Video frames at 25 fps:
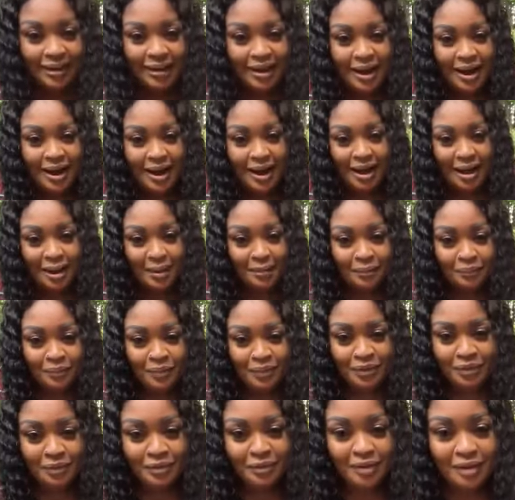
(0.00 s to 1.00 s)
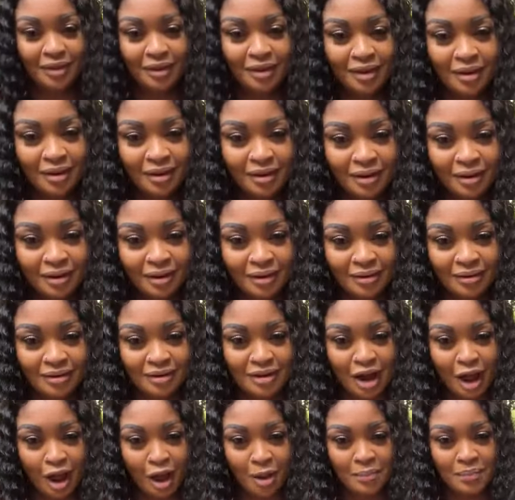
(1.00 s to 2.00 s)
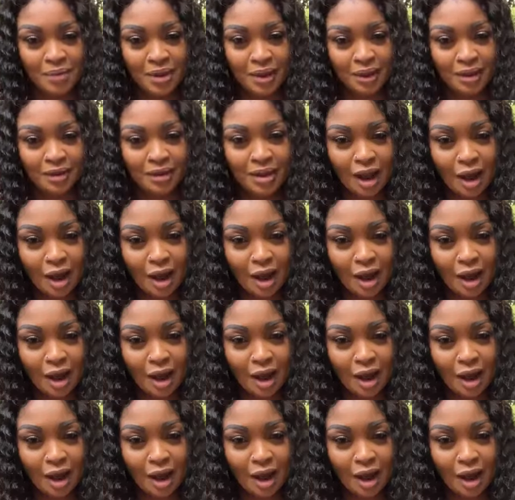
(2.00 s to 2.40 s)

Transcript: Um, Dobby,